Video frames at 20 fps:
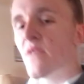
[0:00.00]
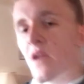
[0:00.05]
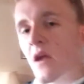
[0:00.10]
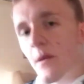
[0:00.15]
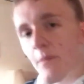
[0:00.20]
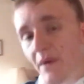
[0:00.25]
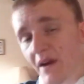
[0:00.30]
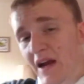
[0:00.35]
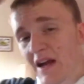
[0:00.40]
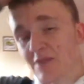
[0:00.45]

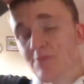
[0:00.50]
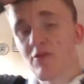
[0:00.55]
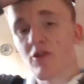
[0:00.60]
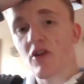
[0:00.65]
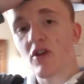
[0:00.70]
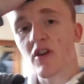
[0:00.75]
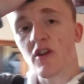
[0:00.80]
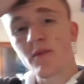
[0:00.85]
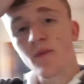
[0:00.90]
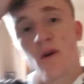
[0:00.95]
My car's
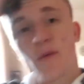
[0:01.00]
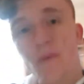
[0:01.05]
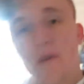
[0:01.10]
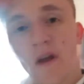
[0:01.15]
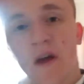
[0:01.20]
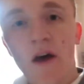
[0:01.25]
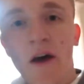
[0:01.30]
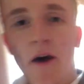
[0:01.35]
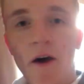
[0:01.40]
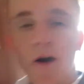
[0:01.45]
broken at the
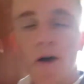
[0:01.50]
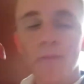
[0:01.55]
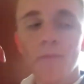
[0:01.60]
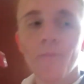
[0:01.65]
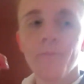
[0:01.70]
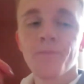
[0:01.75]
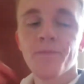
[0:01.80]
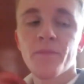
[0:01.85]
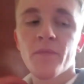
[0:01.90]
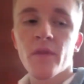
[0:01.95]
moment.
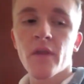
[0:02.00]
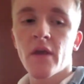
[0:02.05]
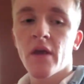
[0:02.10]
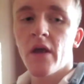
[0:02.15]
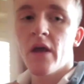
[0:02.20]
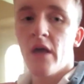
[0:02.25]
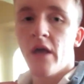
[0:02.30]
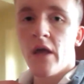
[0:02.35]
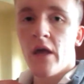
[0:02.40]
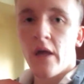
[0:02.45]

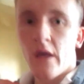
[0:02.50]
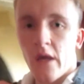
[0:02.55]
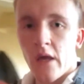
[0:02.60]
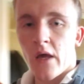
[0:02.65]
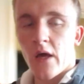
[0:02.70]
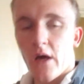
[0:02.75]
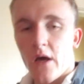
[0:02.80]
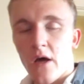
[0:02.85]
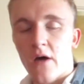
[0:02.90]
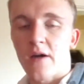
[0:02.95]

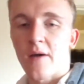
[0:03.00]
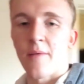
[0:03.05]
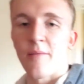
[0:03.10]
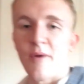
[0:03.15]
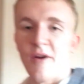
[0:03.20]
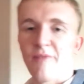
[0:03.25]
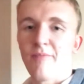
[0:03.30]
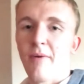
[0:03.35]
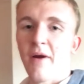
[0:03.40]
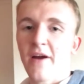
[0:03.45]
I got
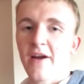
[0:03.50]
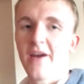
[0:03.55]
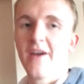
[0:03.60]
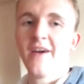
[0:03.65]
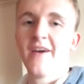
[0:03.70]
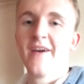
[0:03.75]
breath back.